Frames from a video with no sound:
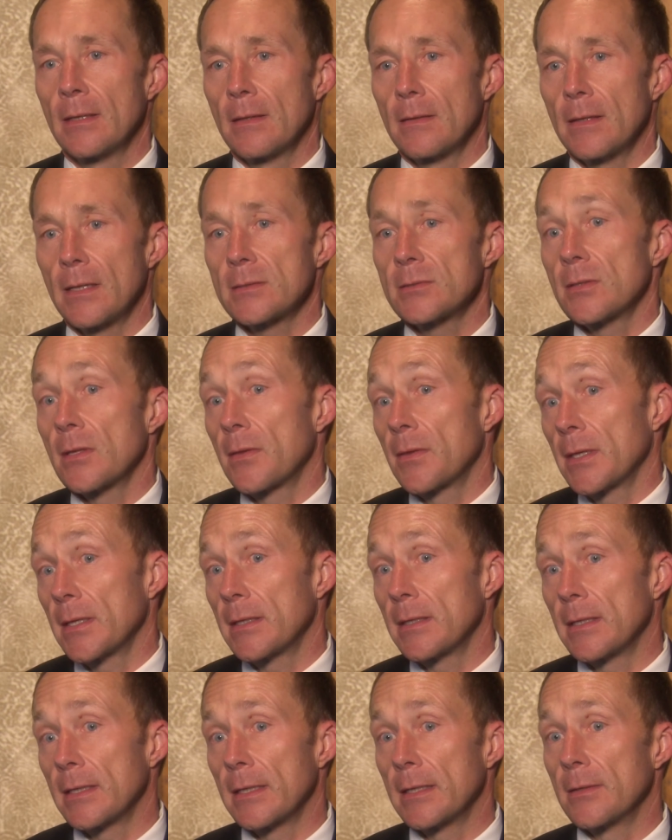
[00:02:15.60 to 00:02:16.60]
That's the
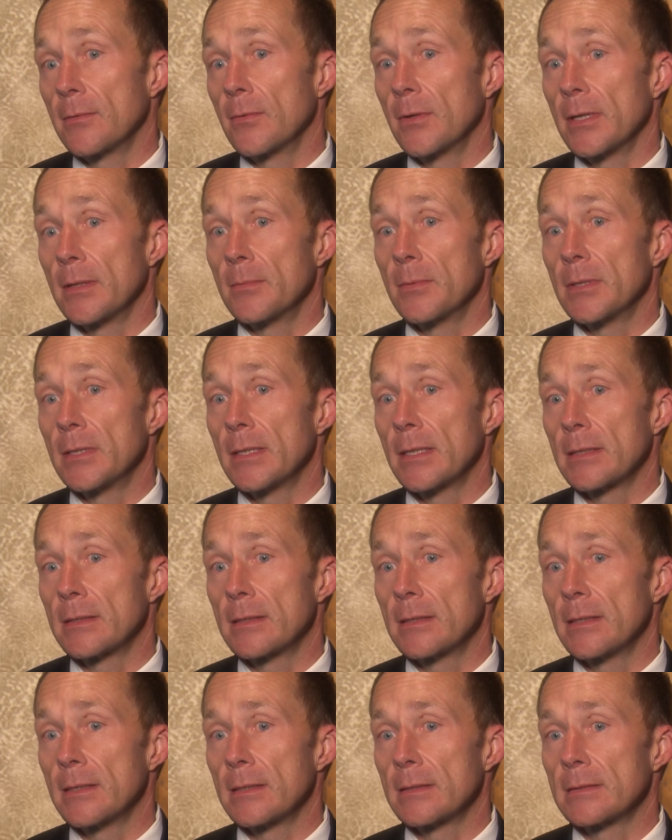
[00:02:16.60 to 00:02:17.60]
thinking anyway, but
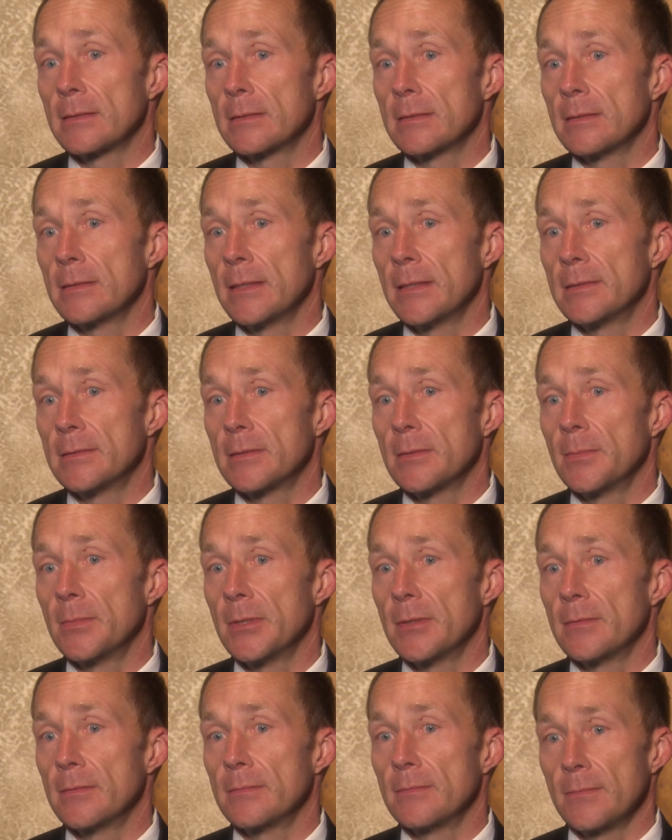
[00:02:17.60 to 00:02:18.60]
that, that needs to
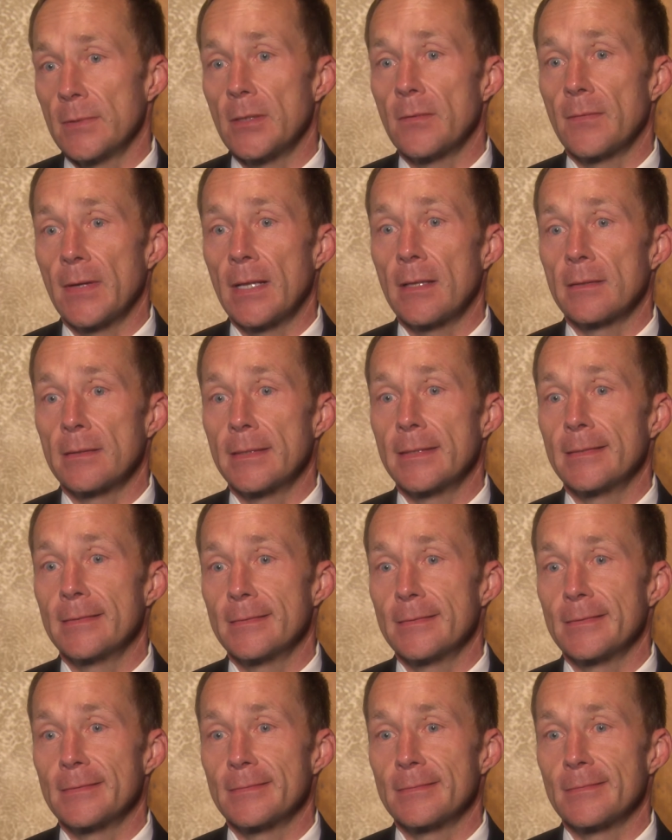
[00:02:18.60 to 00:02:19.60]
be you know
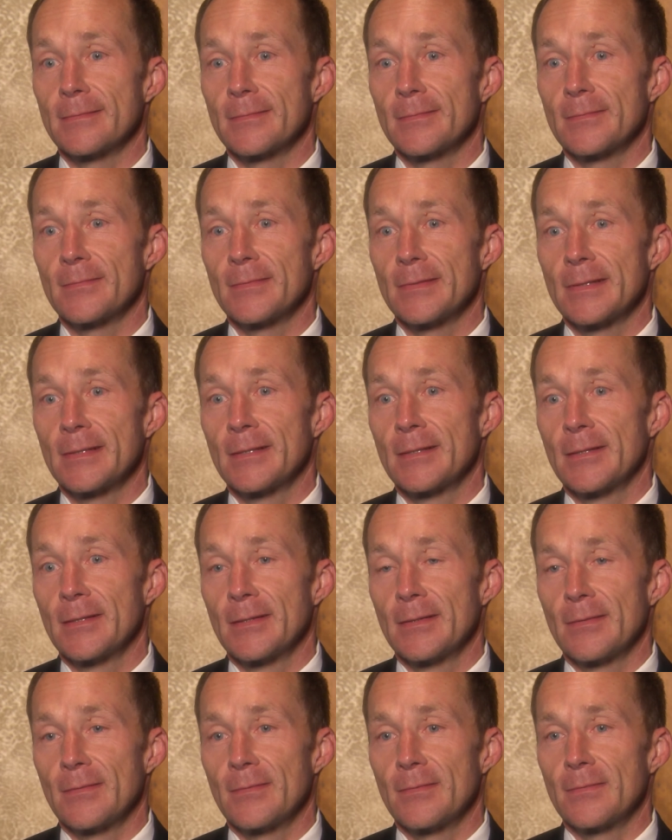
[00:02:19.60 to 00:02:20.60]
validated in
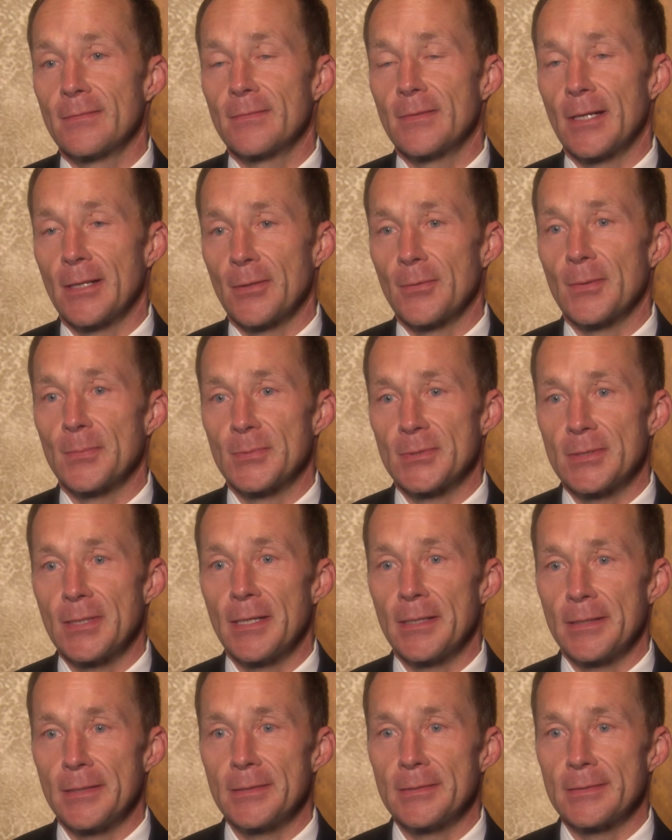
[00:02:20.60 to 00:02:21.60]
follow-up
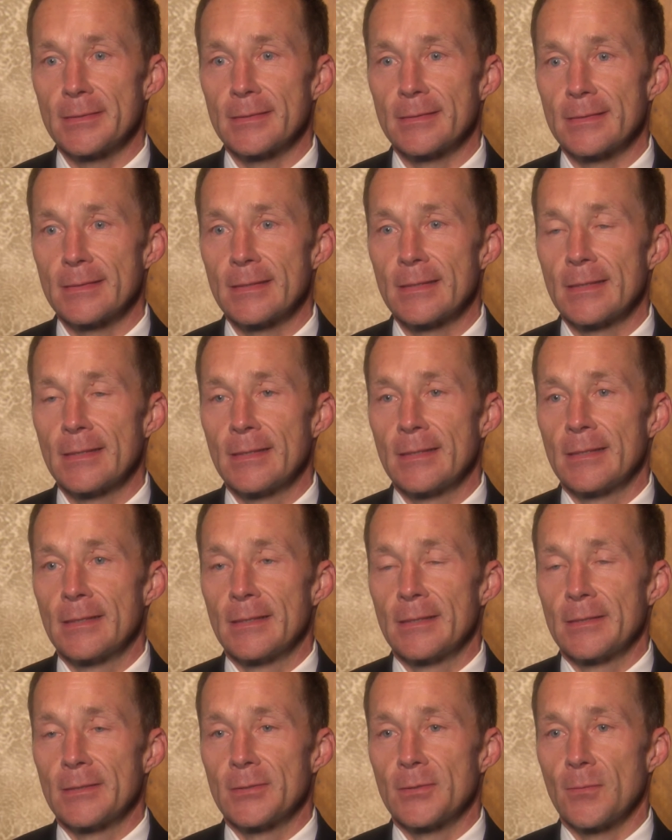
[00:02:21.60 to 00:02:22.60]
studies and
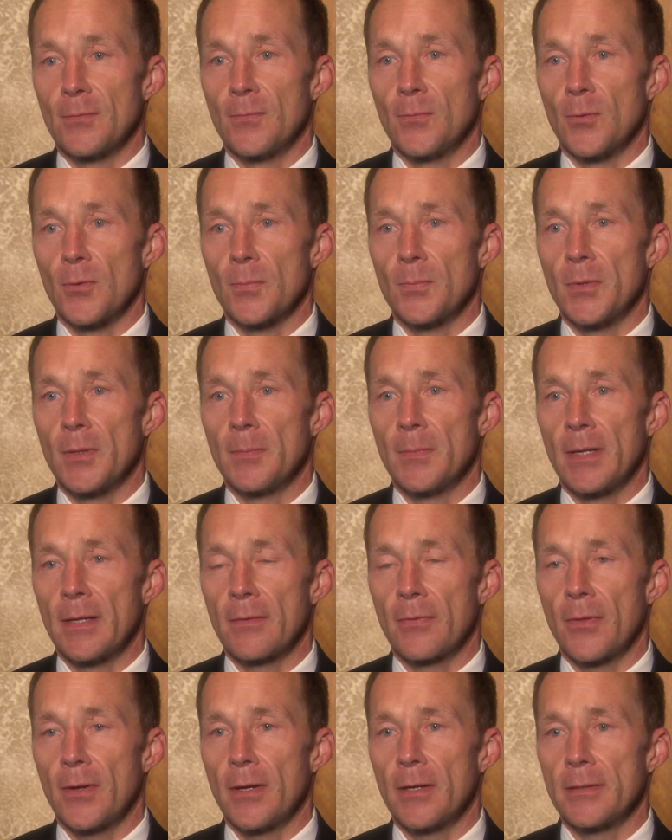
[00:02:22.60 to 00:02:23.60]
so forth. But
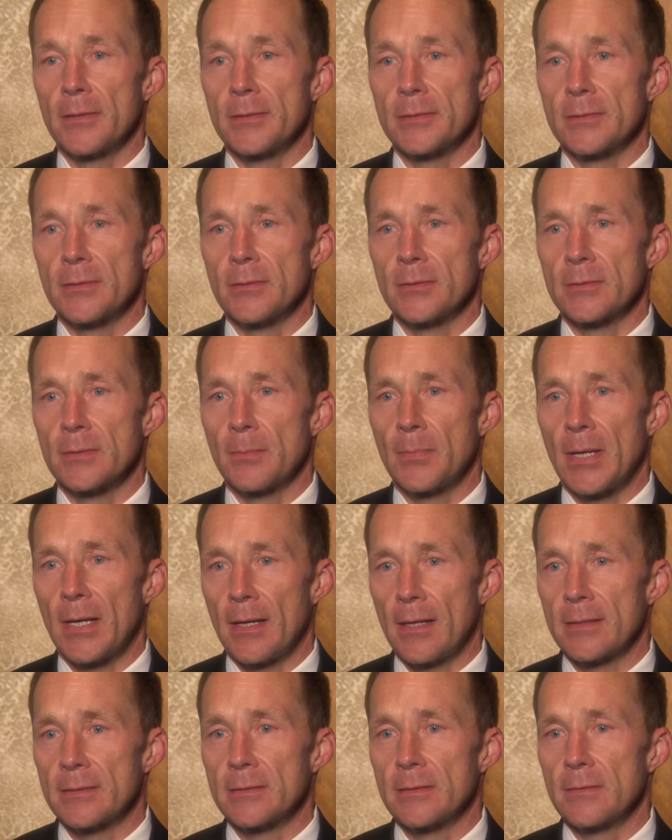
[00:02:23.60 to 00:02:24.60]
my thought is there's a
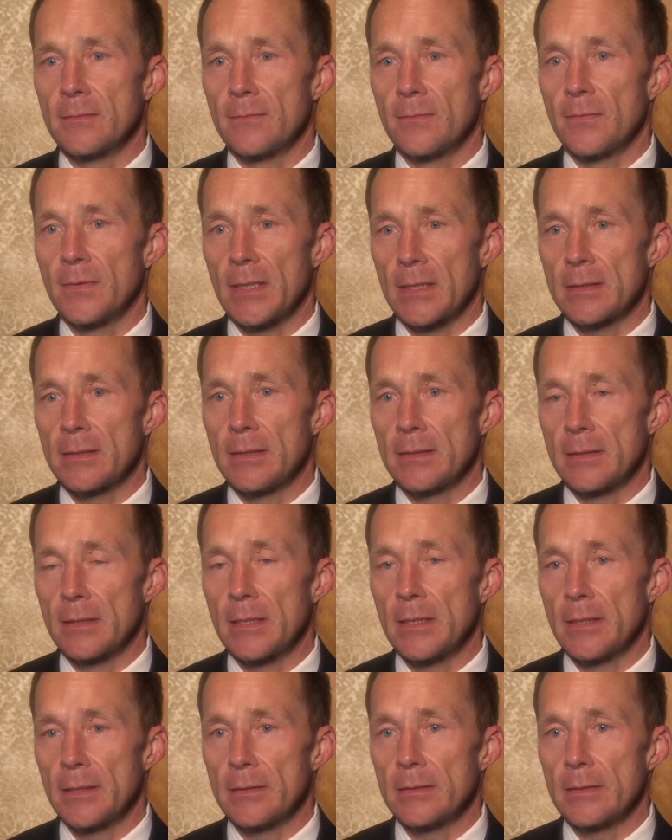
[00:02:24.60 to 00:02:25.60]
positive effect on the
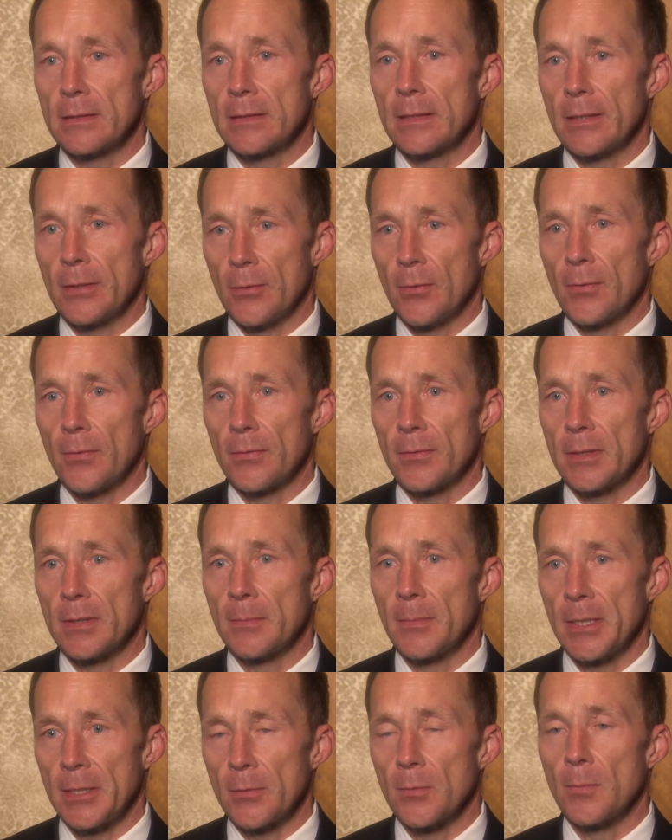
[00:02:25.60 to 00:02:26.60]
gut health and
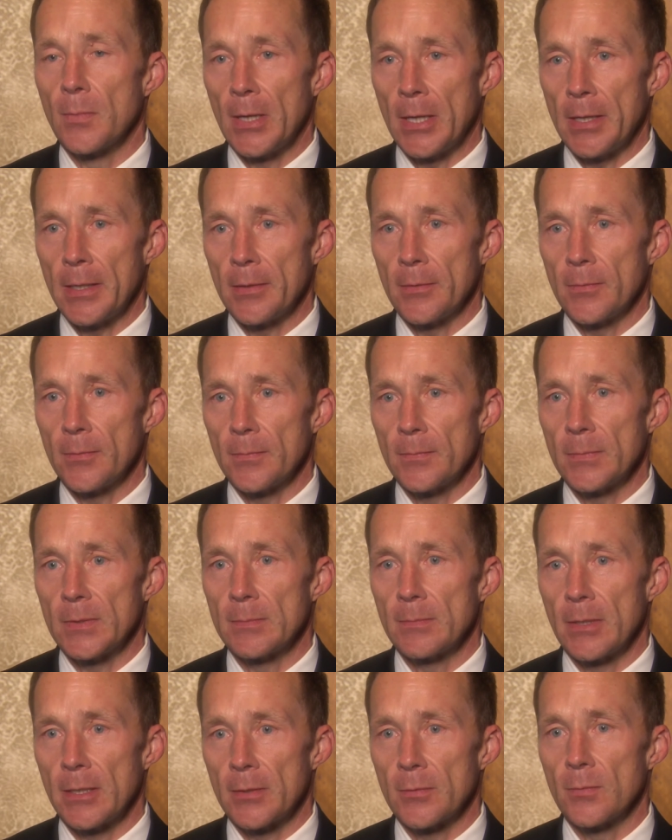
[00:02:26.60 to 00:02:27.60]
the microbiome
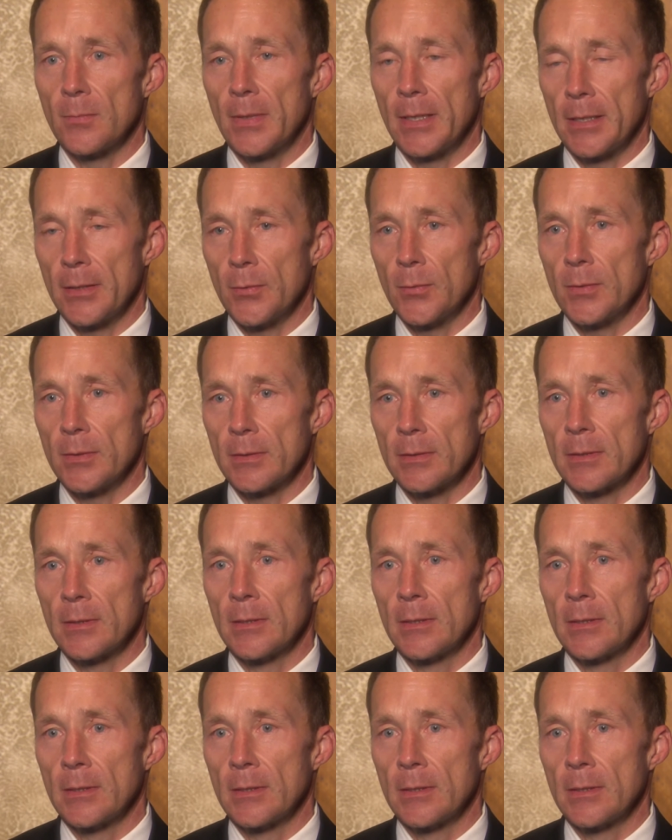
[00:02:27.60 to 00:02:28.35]
and microbiota